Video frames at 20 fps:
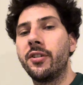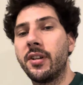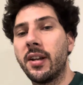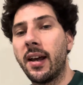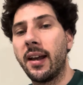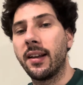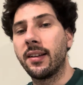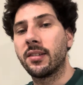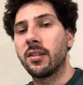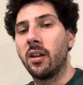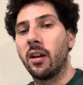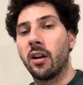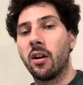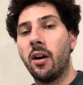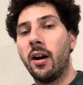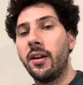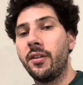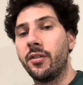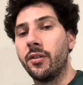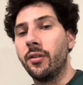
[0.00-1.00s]
tanks like
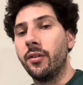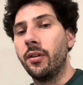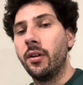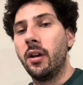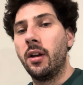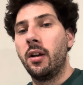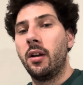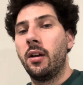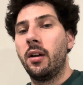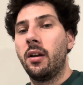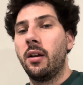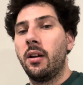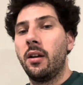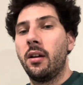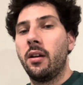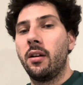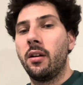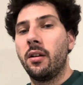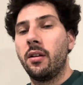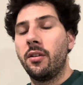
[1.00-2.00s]
I do,
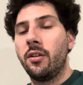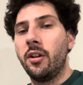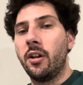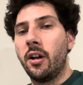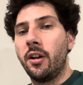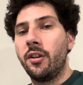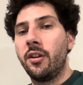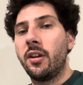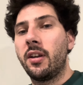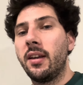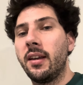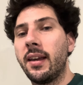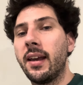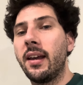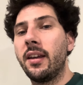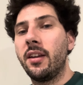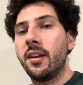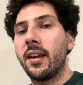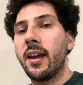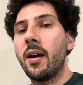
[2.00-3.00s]
you
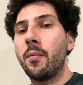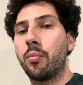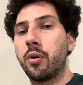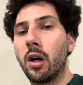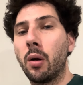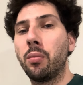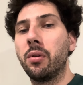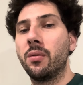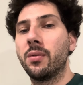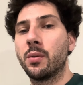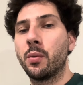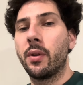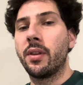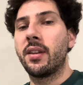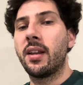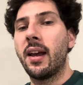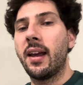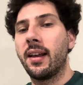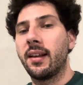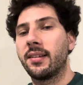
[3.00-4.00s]
get problems with
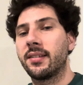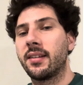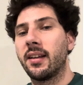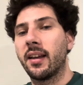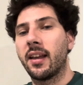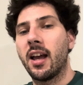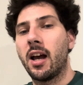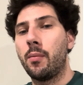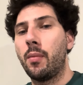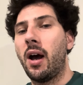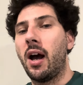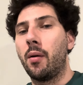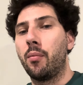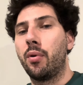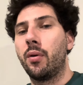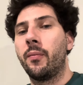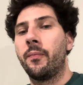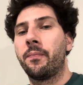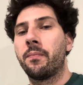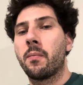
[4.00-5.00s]
tanks that come up
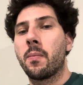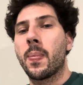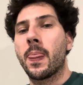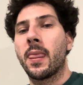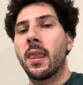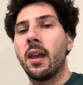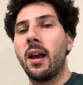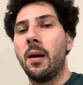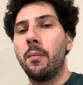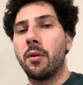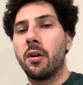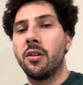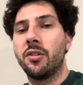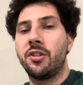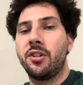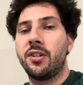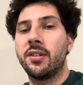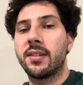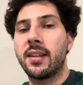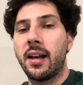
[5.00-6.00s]
because you
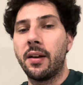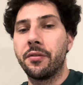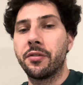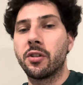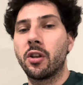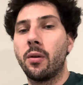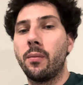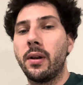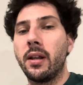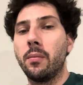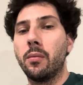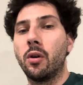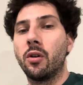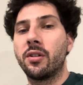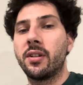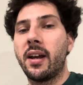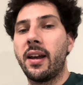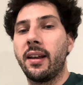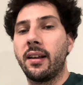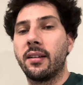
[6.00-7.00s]
just have so many more
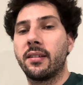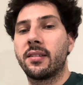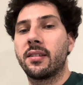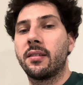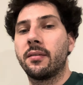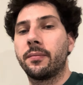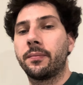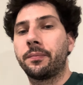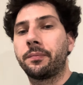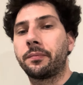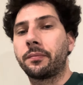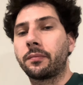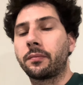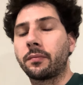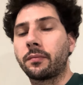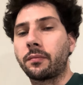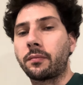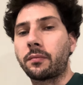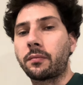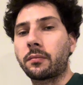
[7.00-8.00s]
tanks.
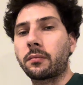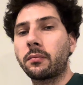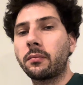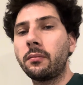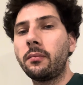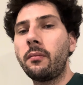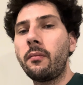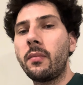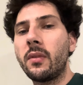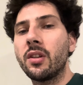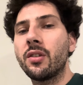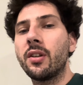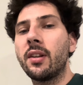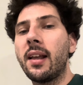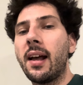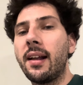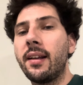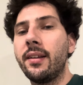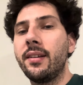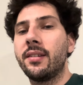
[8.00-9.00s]
So
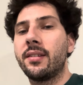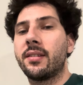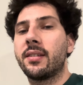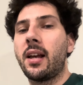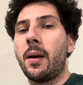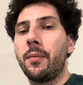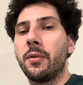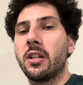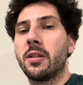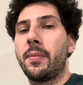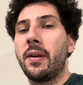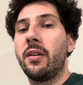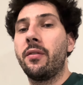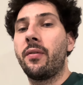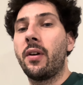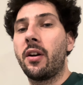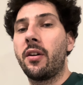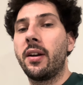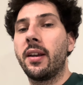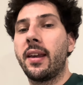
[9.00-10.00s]
that is something to be
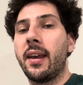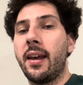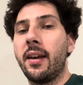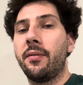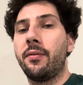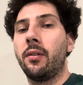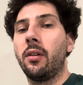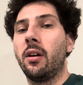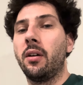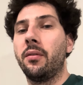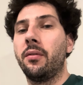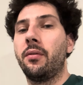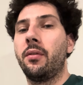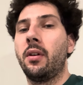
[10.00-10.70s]
very careful of.